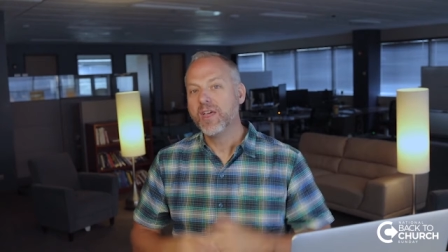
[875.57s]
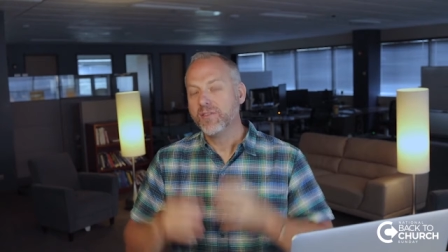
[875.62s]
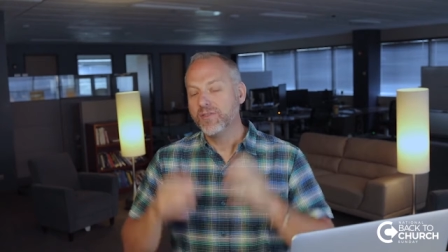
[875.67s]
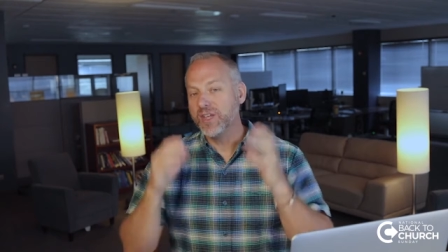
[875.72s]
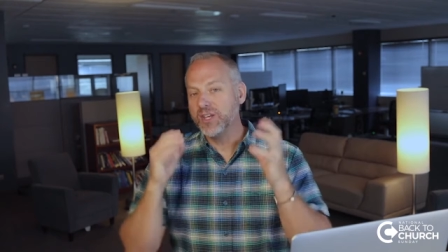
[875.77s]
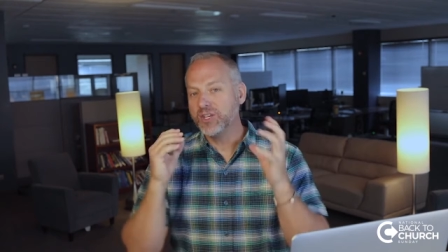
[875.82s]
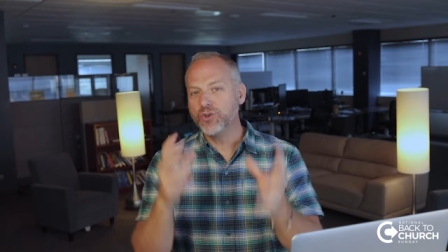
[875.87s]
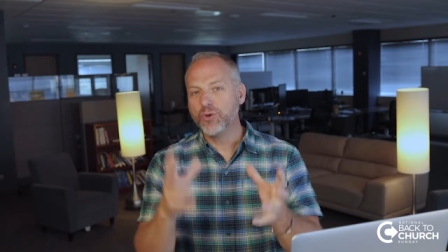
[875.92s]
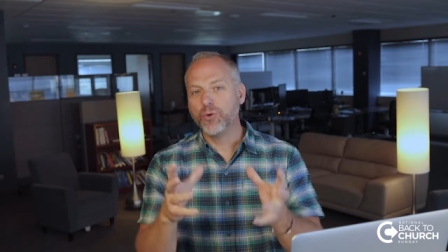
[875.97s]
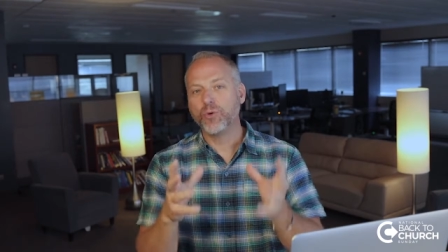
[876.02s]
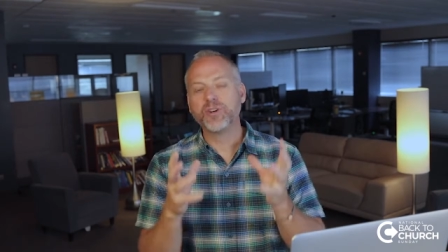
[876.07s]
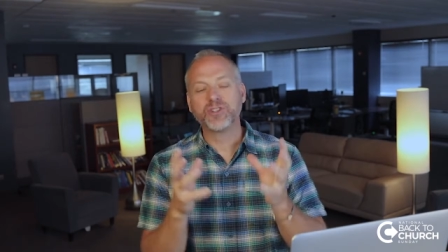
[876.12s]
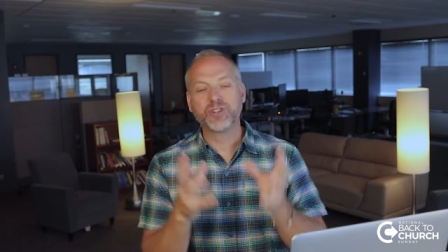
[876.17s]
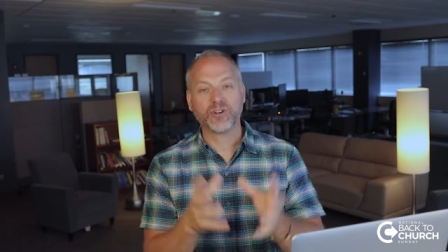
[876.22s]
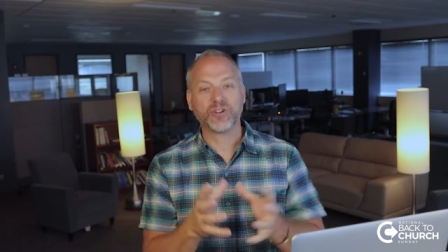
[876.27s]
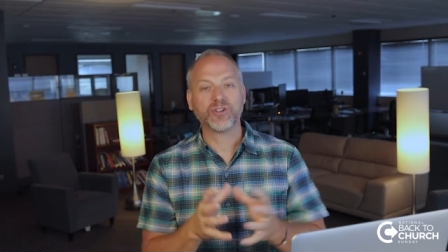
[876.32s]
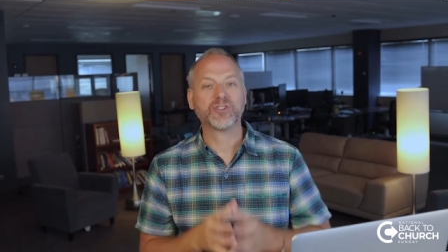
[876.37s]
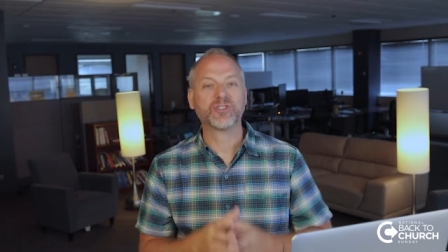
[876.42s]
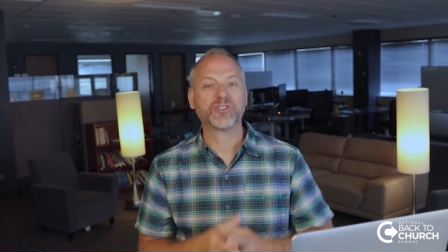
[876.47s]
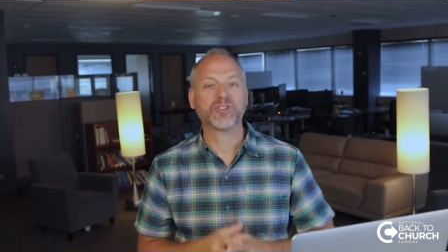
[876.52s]
than your
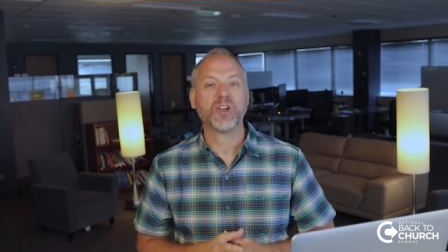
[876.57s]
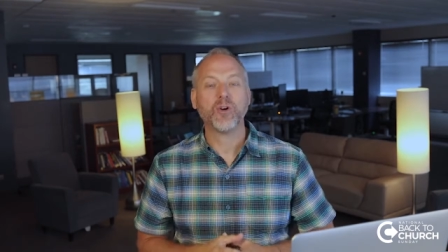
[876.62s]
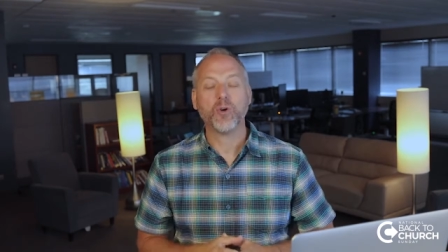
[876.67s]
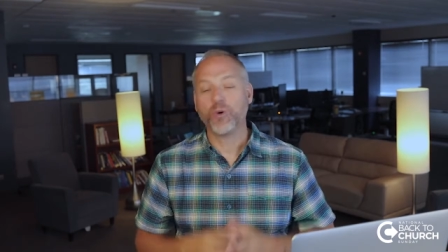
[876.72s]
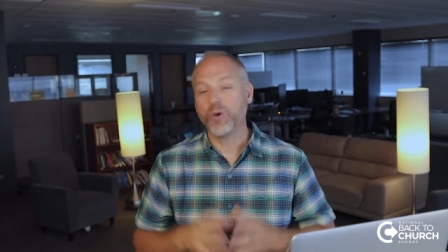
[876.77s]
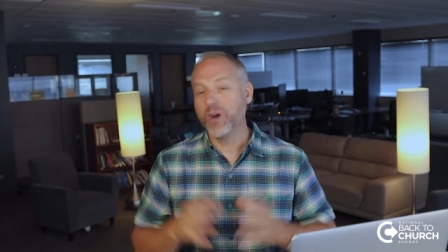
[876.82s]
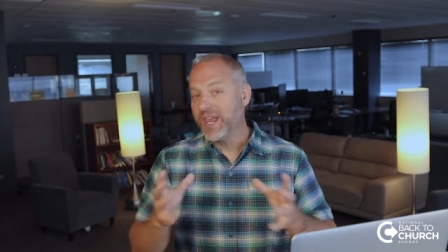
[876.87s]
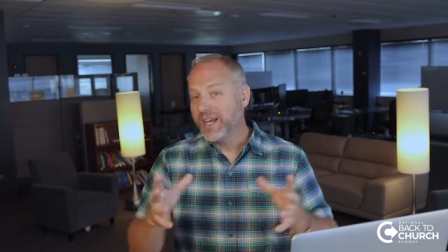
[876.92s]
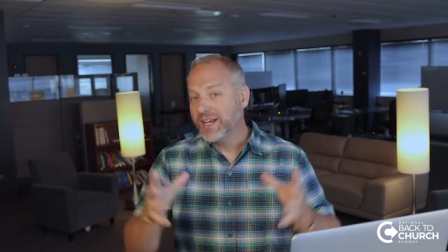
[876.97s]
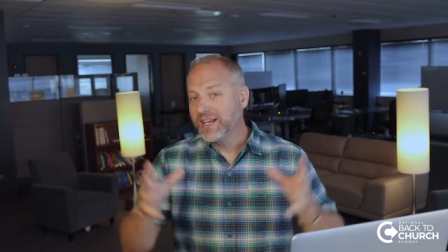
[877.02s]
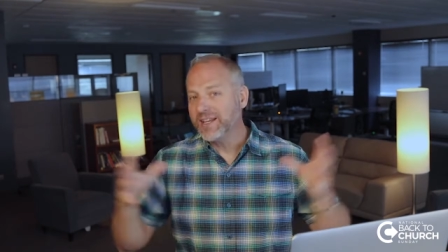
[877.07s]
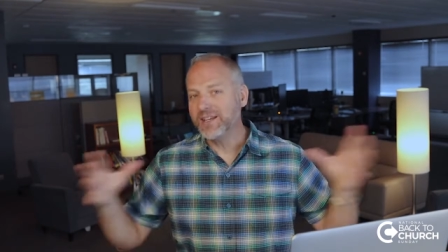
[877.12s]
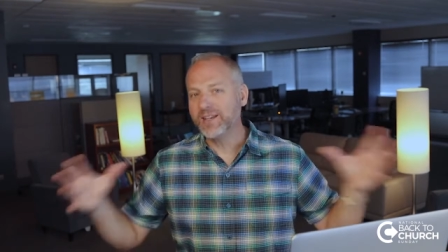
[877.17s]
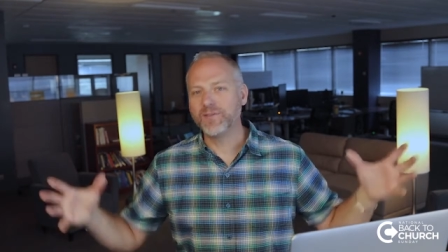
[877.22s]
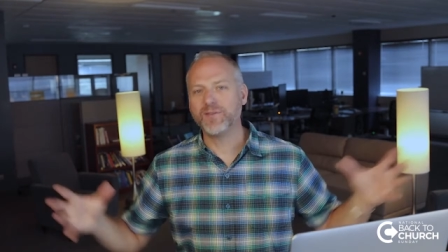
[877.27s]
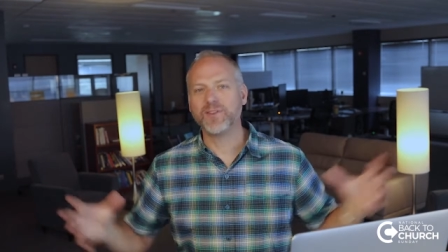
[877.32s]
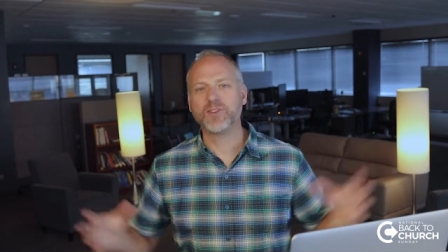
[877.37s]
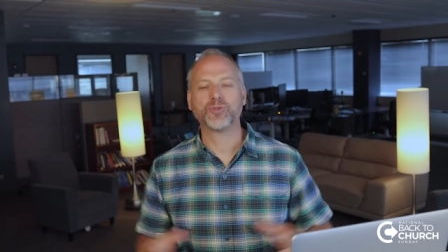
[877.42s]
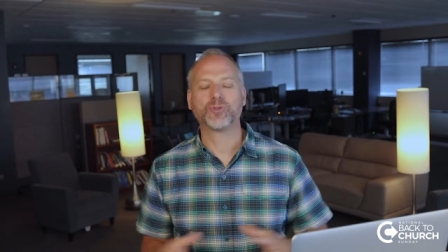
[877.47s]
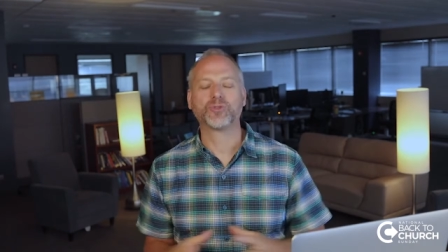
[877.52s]
church or any
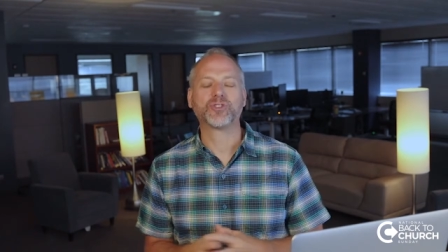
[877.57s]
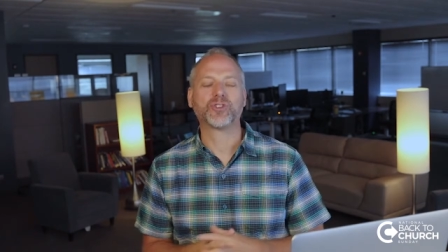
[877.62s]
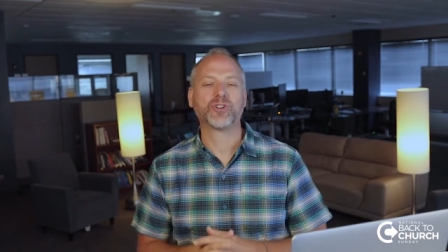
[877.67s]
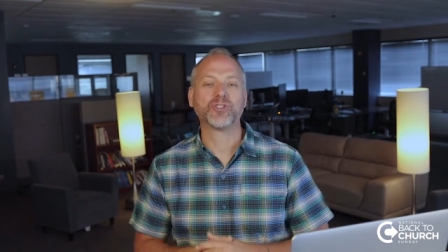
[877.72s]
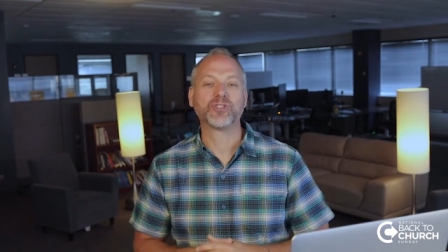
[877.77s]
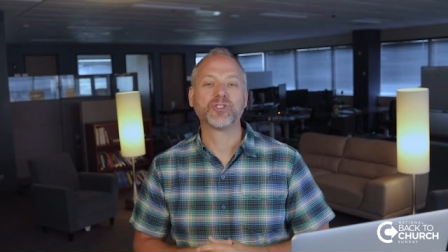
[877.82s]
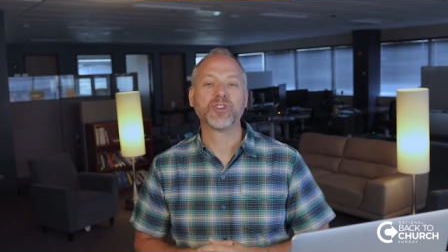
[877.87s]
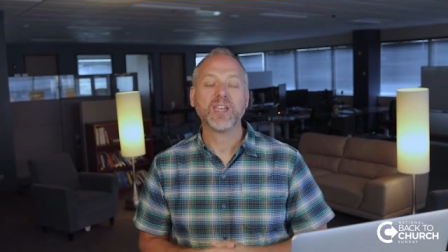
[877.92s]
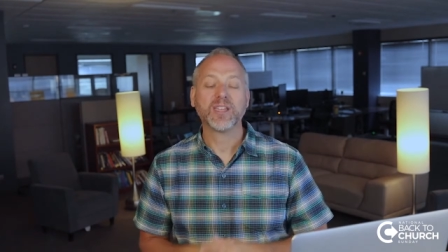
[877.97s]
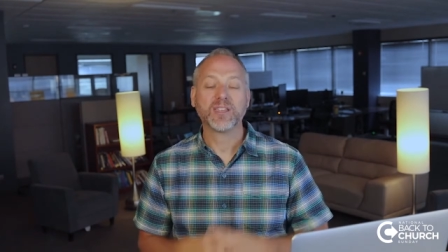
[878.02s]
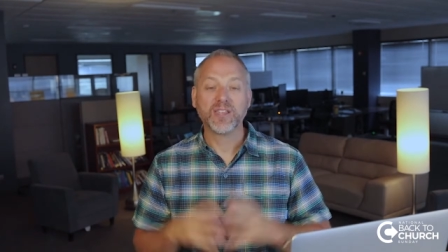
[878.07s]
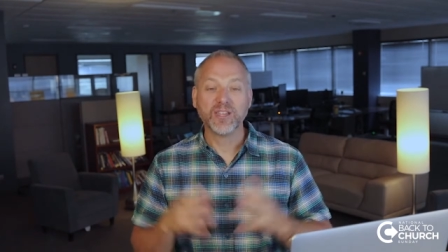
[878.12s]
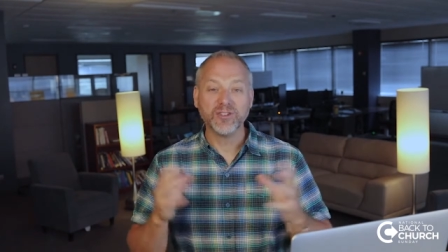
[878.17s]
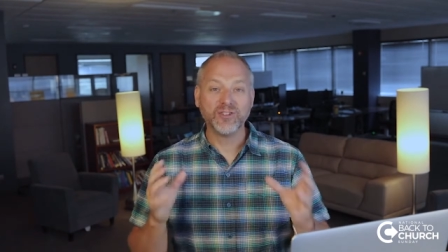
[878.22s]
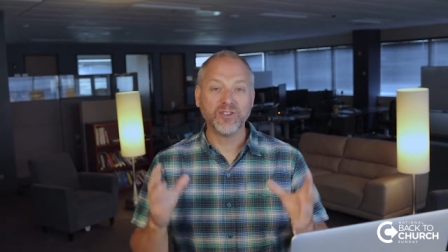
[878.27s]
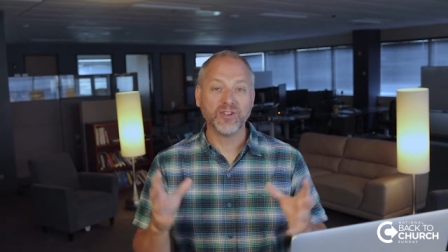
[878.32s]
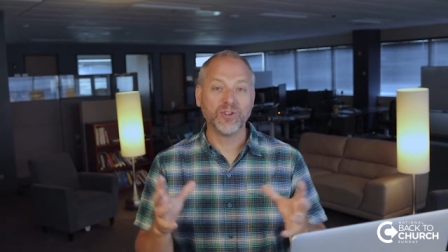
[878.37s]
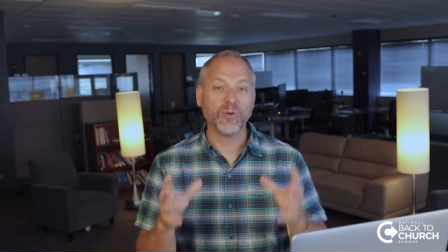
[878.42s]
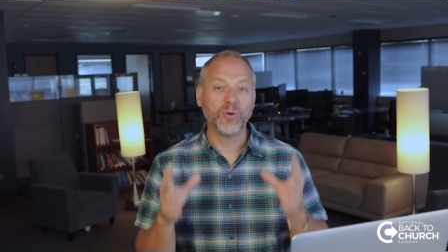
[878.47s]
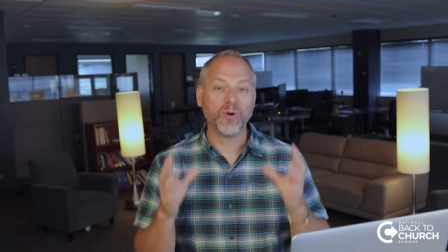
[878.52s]
individual church can
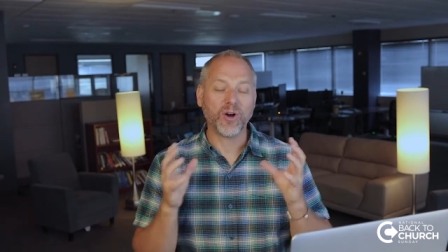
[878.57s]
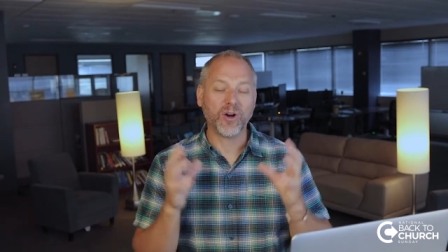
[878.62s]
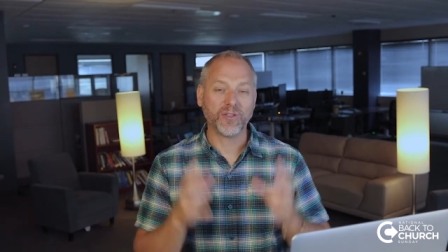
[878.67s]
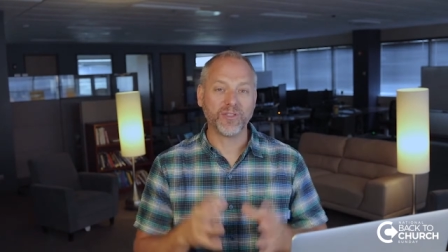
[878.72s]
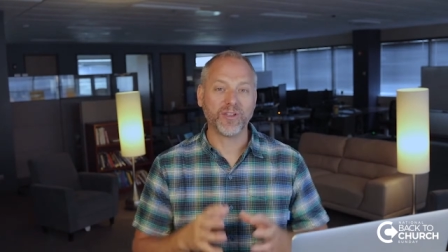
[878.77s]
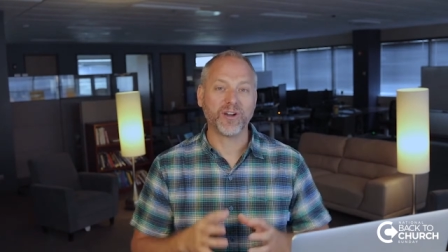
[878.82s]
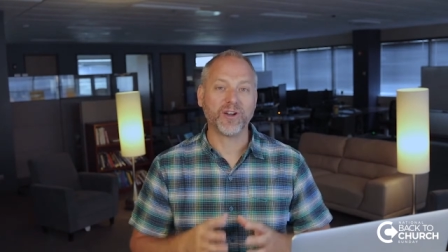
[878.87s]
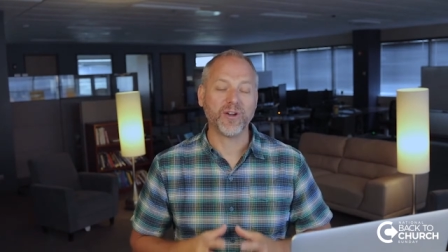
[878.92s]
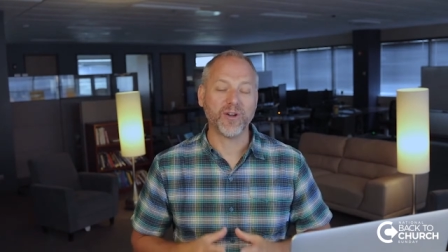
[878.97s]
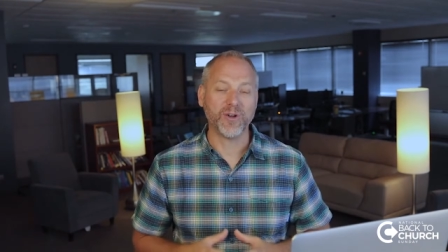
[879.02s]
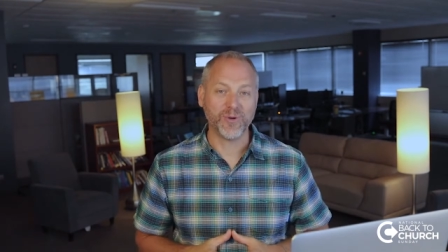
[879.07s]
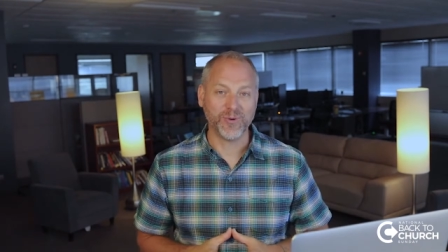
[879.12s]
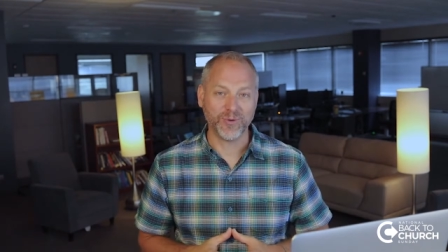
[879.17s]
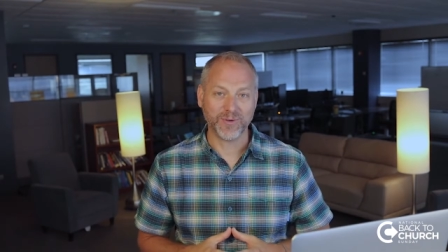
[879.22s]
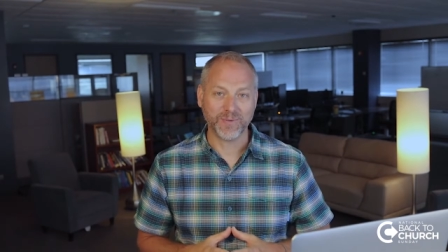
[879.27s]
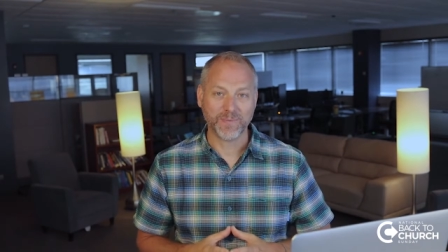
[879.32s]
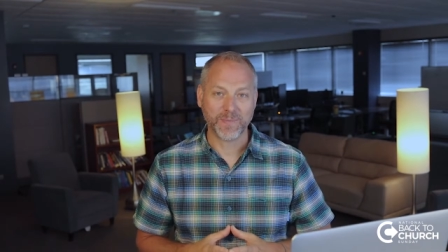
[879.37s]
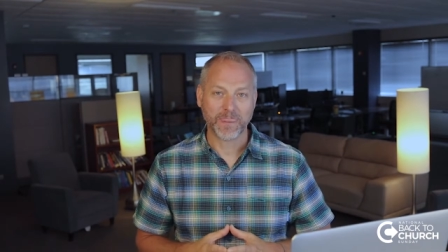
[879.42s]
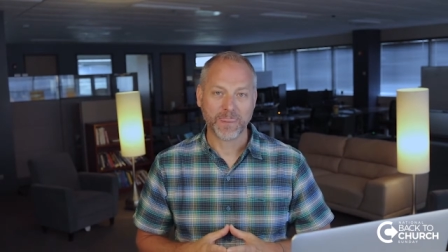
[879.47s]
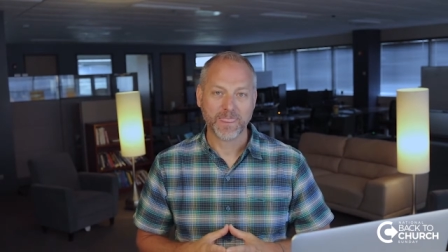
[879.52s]
do on their own.